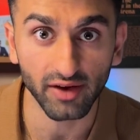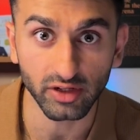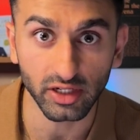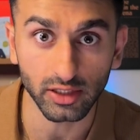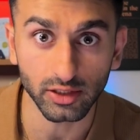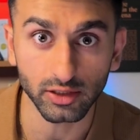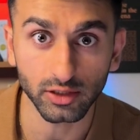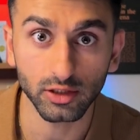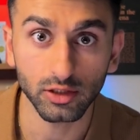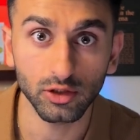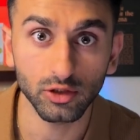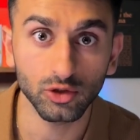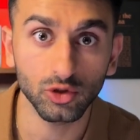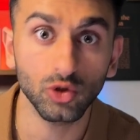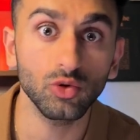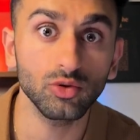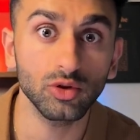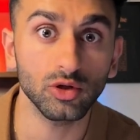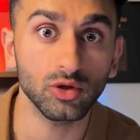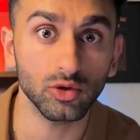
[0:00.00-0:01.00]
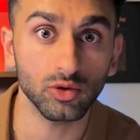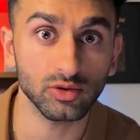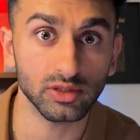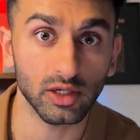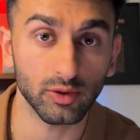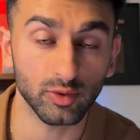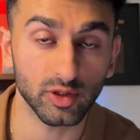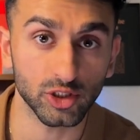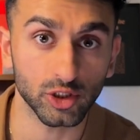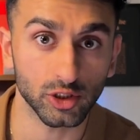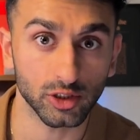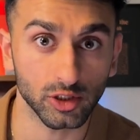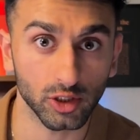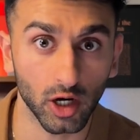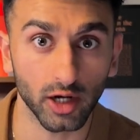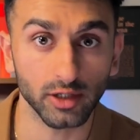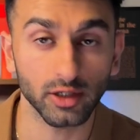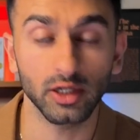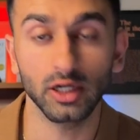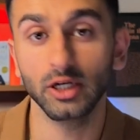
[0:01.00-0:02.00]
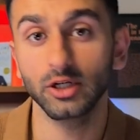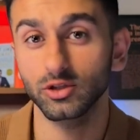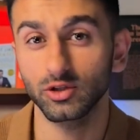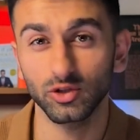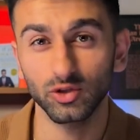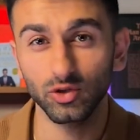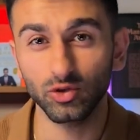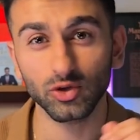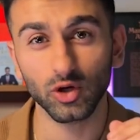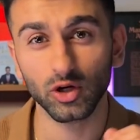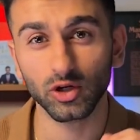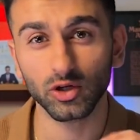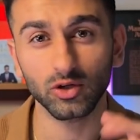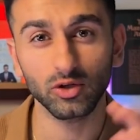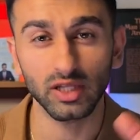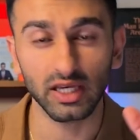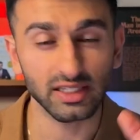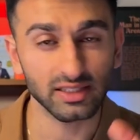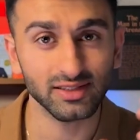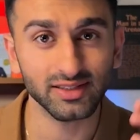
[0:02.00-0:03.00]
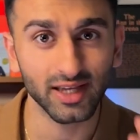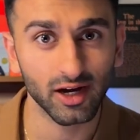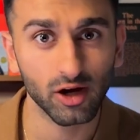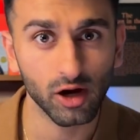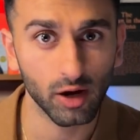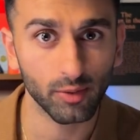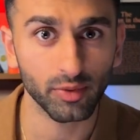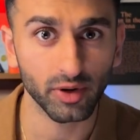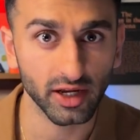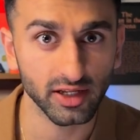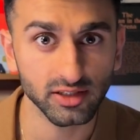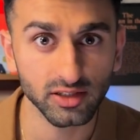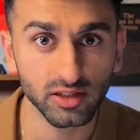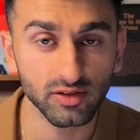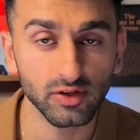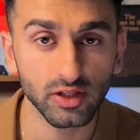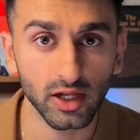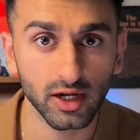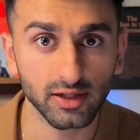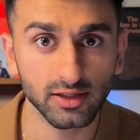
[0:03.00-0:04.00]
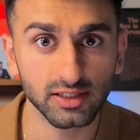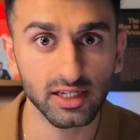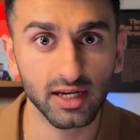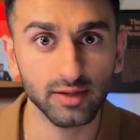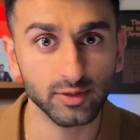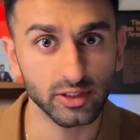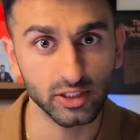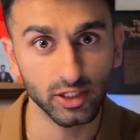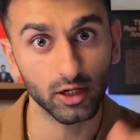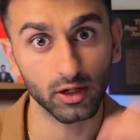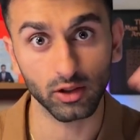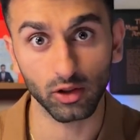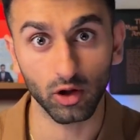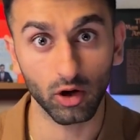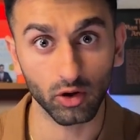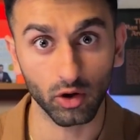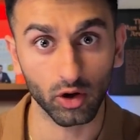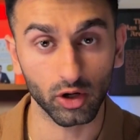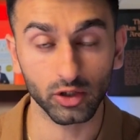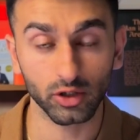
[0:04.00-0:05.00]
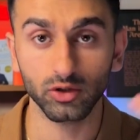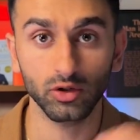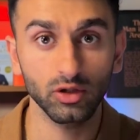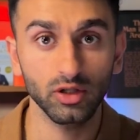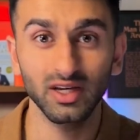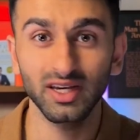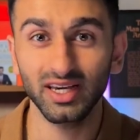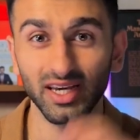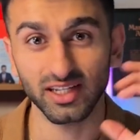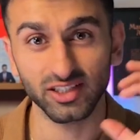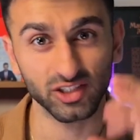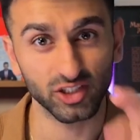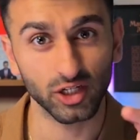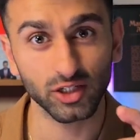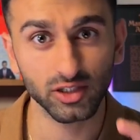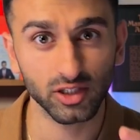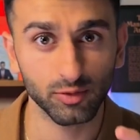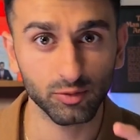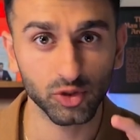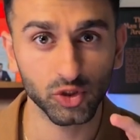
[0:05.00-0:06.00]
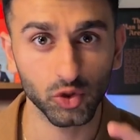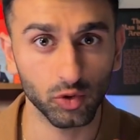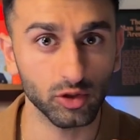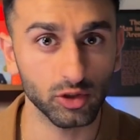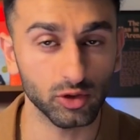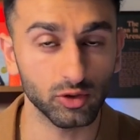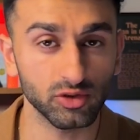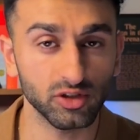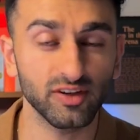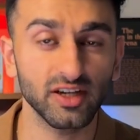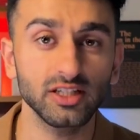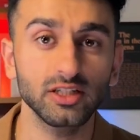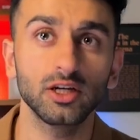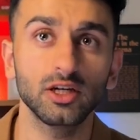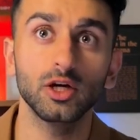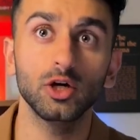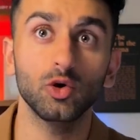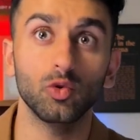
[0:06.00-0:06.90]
evidence to the news that we just got. So the news article isn't that comprehensive a lot of the times. It's not a long article. It's just some short news event.